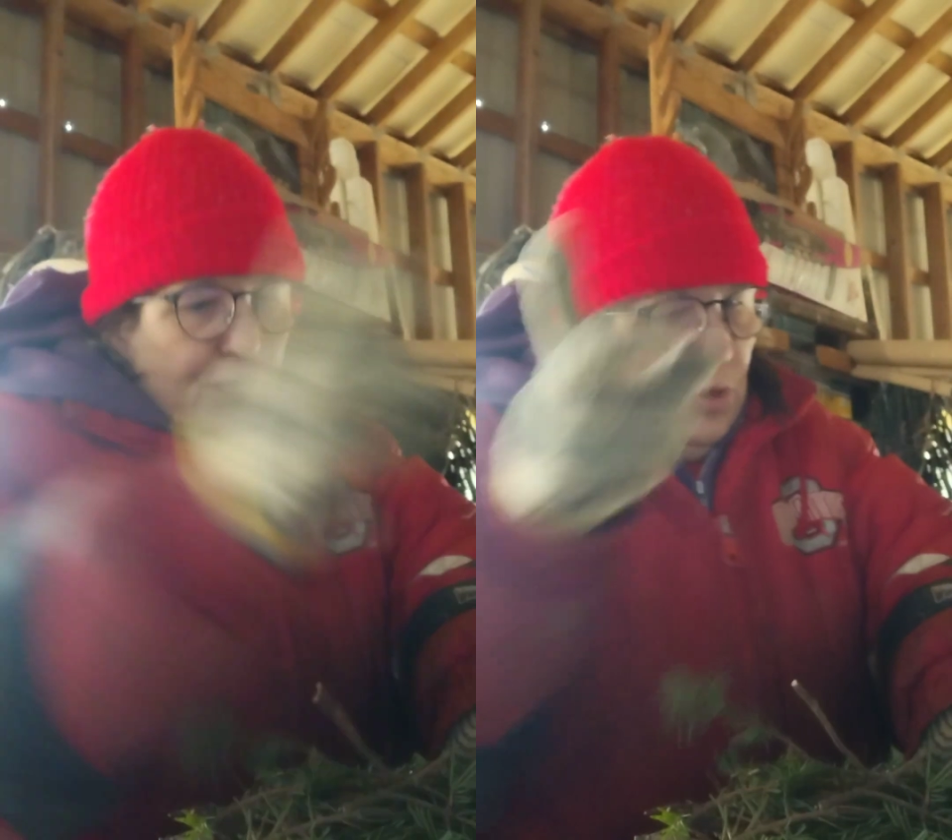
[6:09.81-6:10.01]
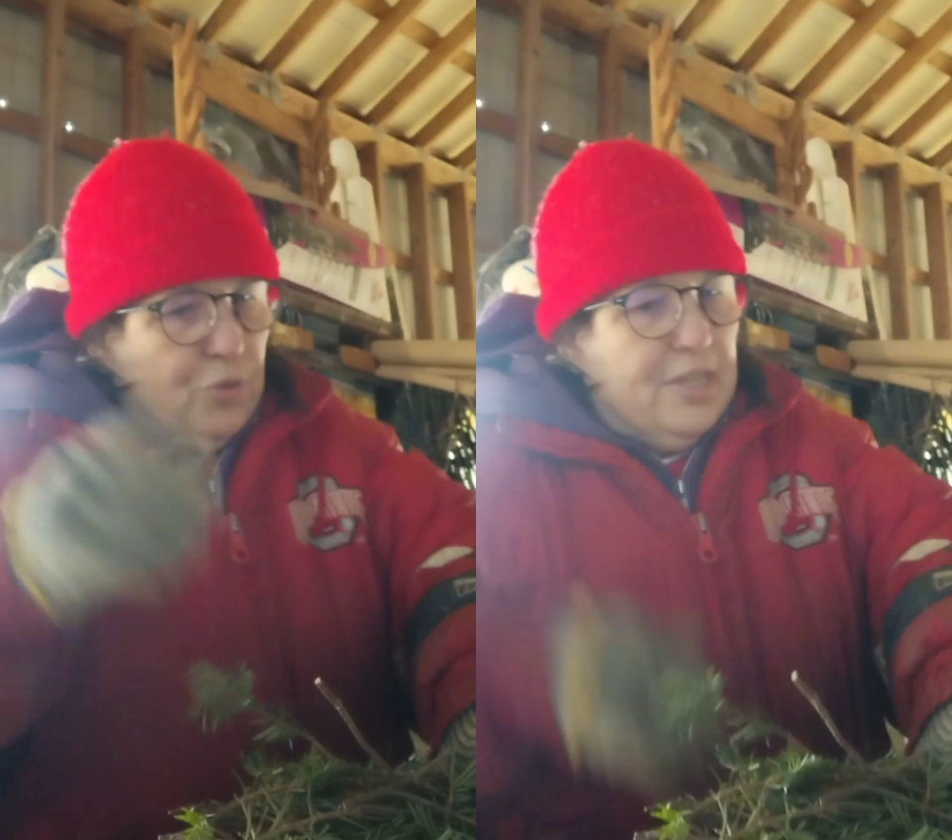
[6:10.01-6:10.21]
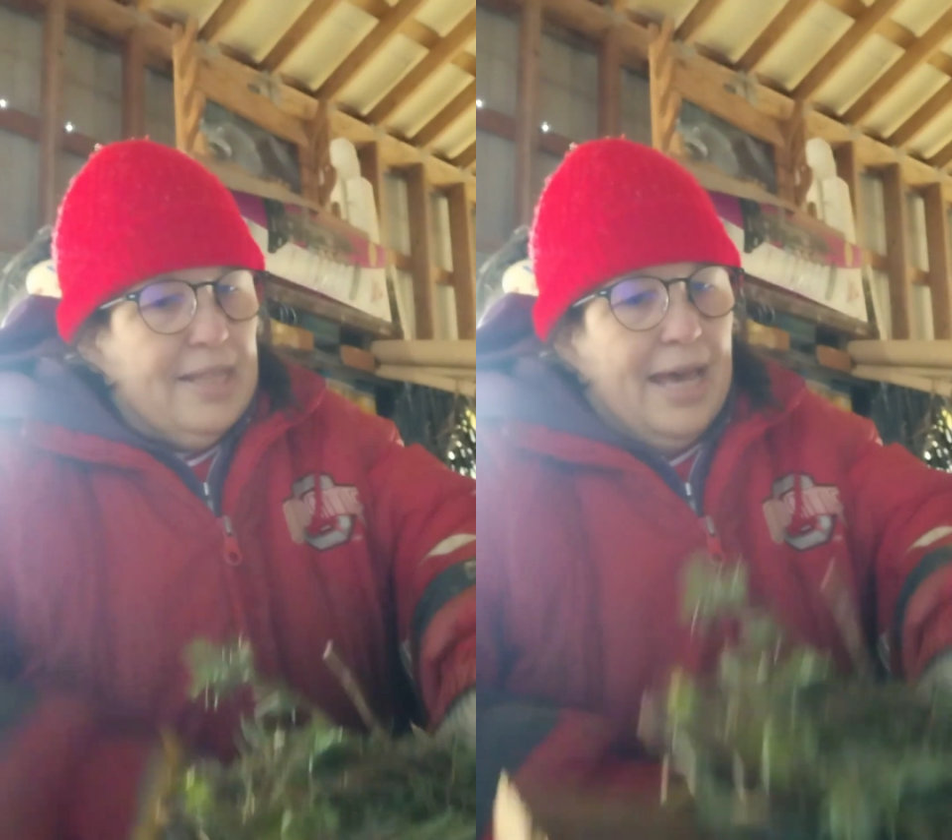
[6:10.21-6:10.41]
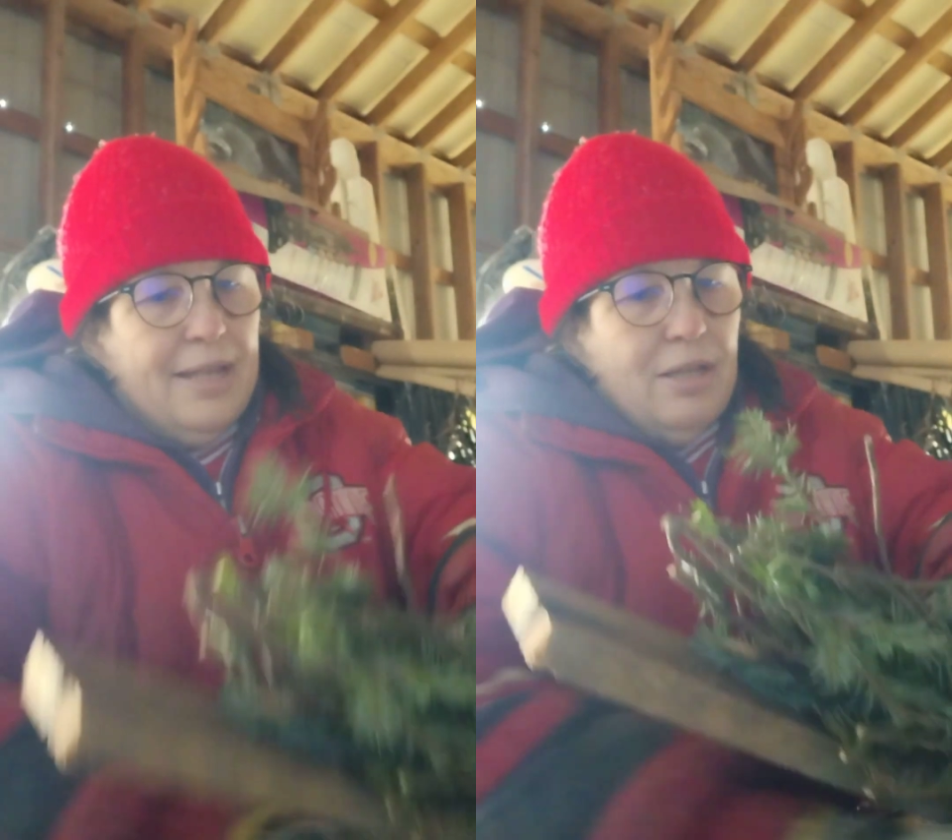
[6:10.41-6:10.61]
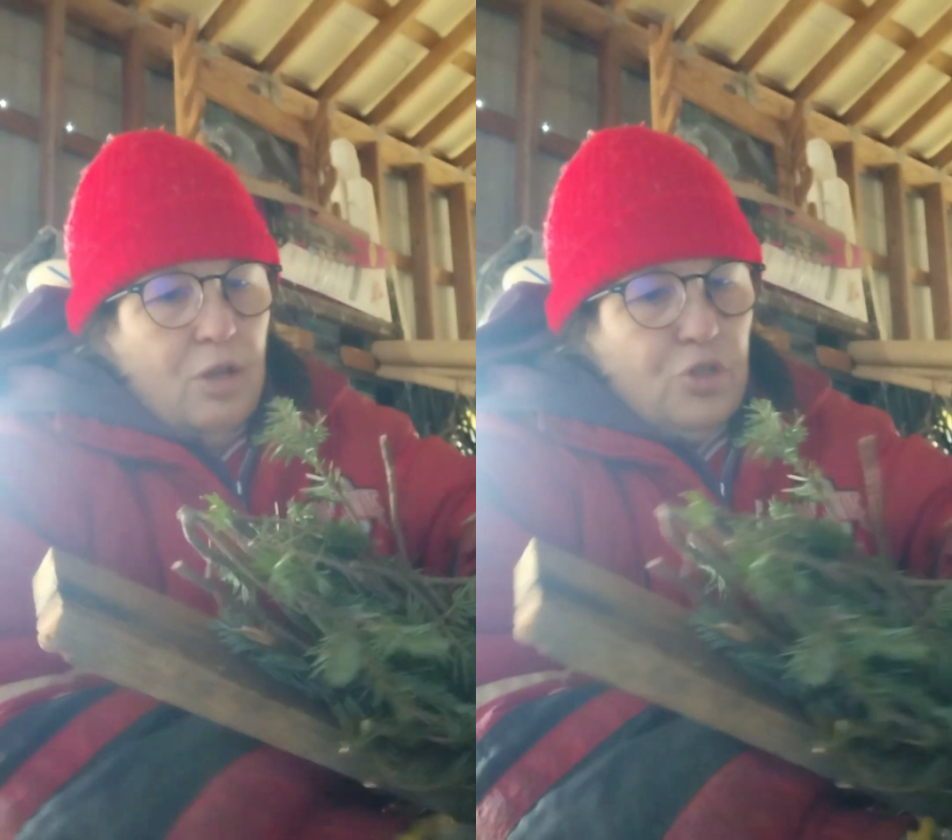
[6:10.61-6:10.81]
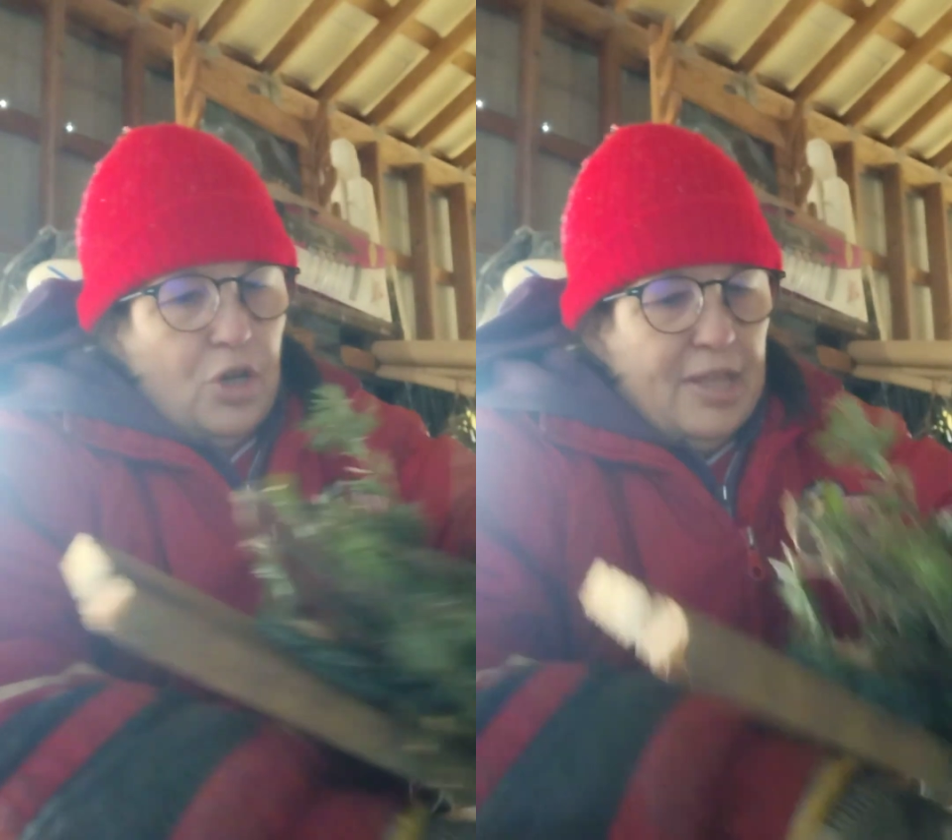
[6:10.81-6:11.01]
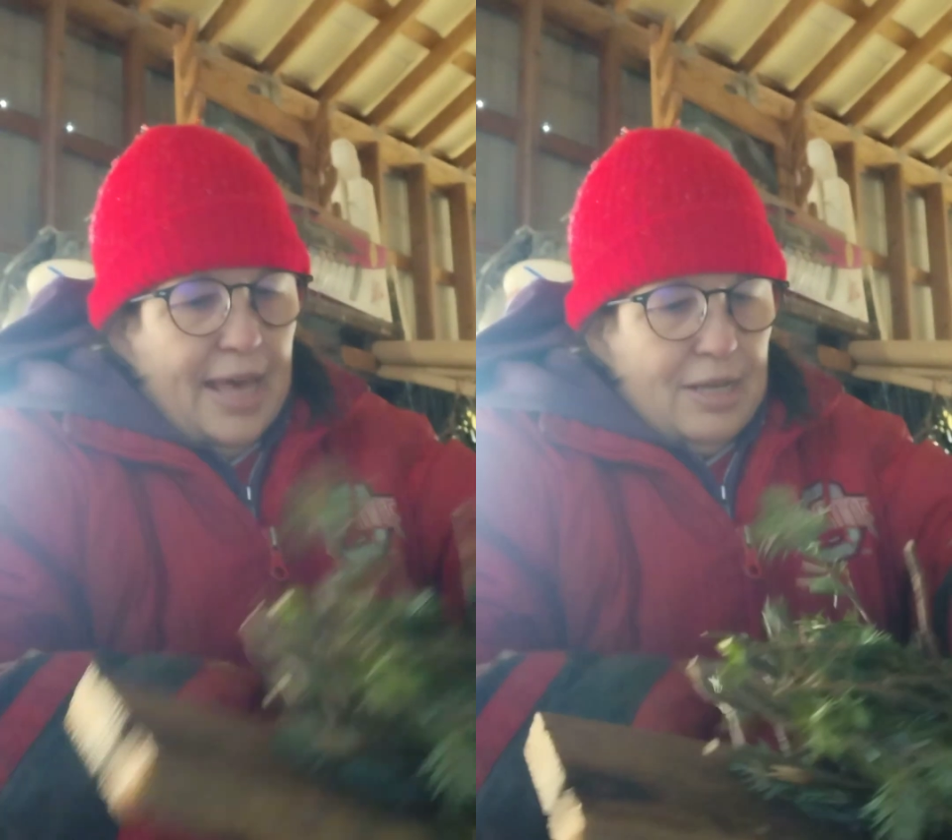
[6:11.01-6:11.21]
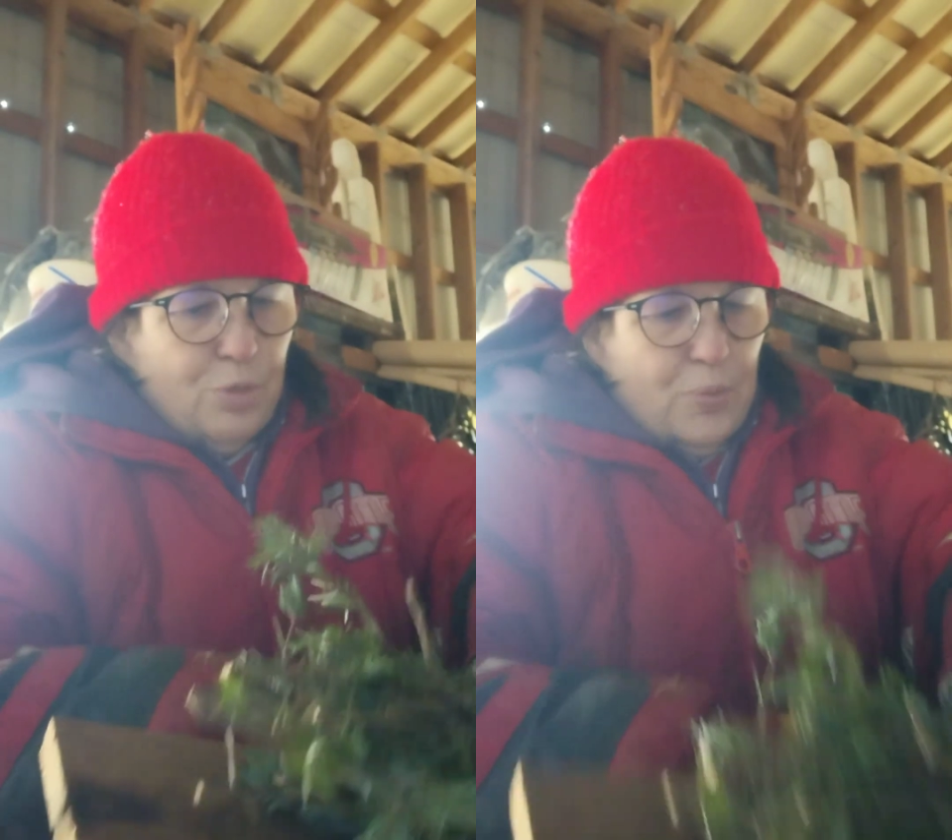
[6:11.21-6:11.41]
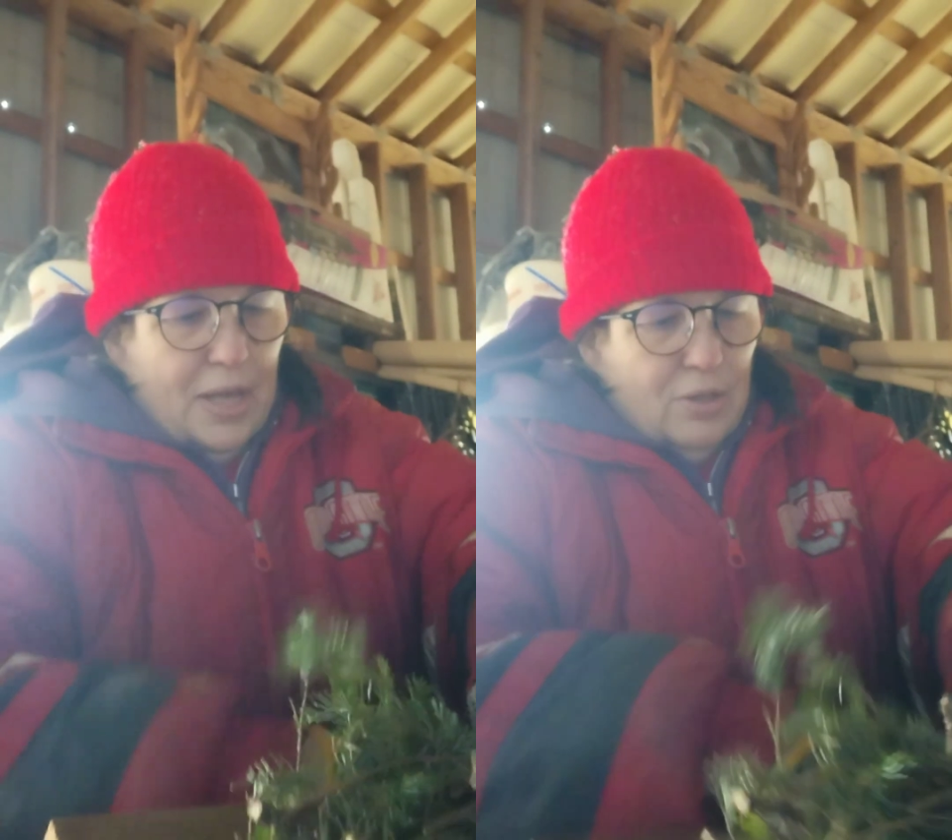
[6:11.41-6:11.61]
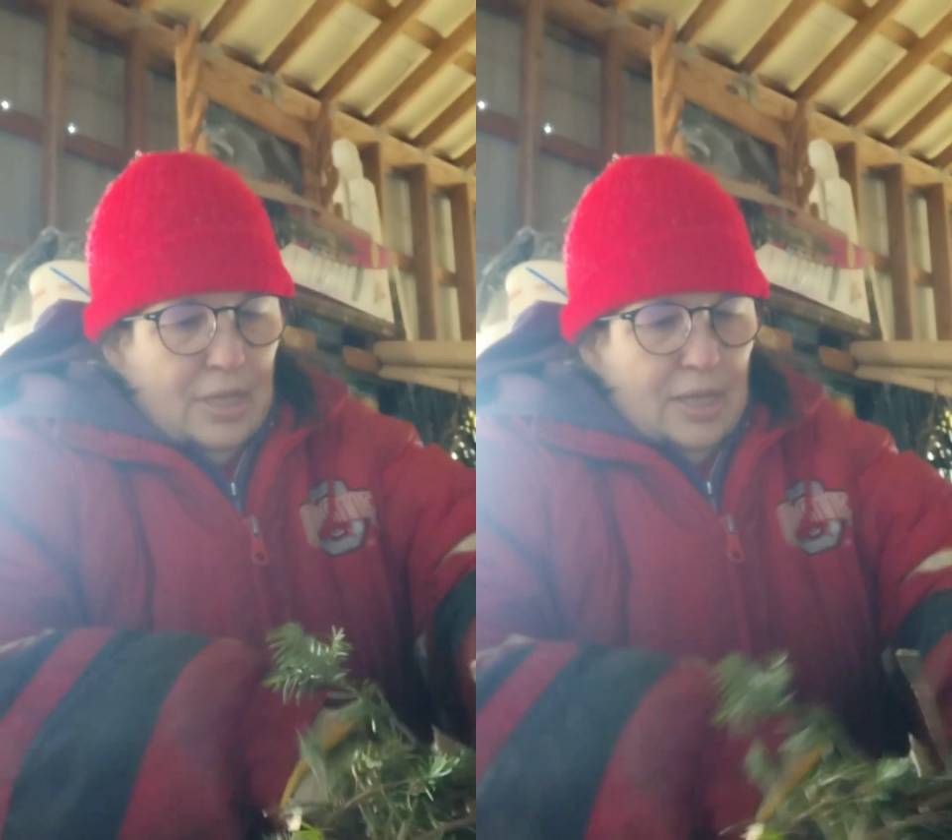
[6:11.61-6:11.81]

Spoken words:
You'll see that. I'll show you that as well.